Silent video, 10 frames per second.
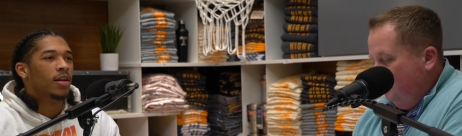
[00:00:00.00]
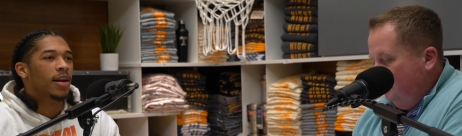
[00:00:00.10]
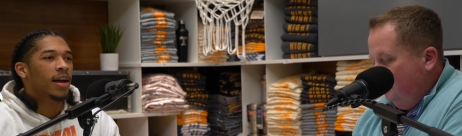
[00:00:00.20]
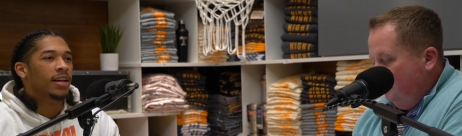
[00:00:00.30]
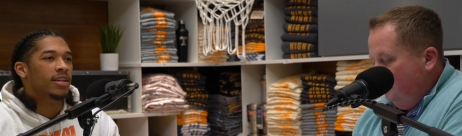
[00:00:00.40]

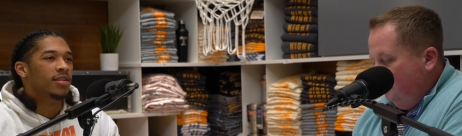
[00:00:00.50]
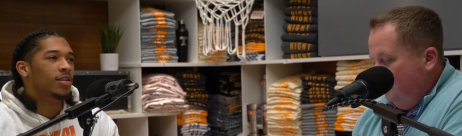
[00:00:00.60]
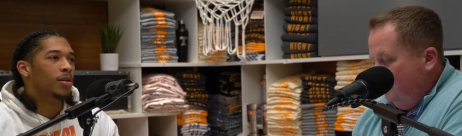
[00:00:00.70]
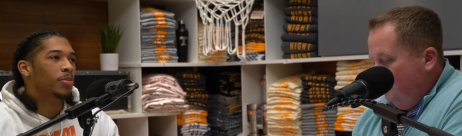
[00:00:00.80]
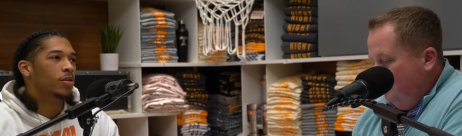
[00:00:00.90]
Speaker 1: not
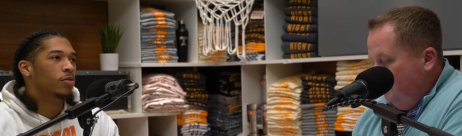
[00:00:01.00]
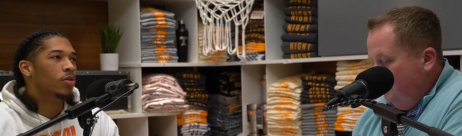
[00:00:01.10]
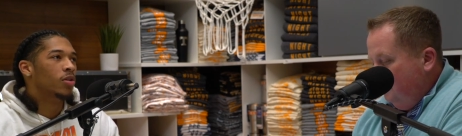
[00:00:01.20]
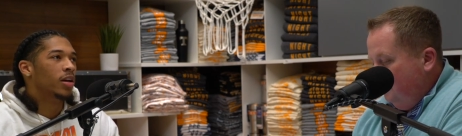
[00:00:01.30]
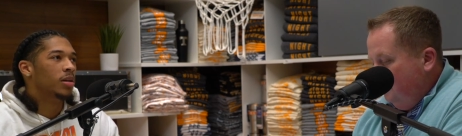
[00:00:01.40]
easier to play
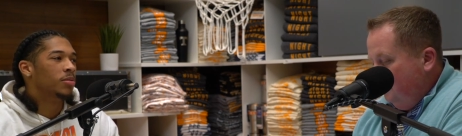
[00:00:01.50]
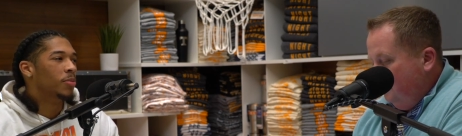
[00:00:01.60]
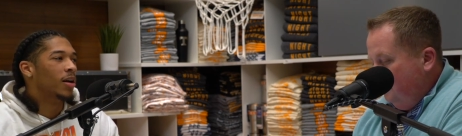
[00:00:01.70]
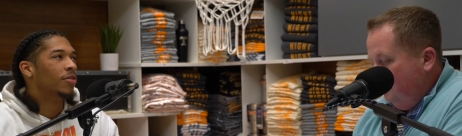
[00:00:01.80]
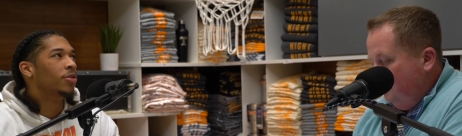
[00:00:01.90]
on games,
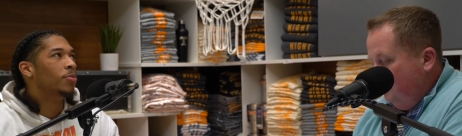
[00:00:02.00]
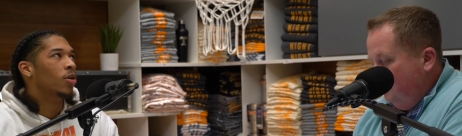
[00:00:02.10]
but I feel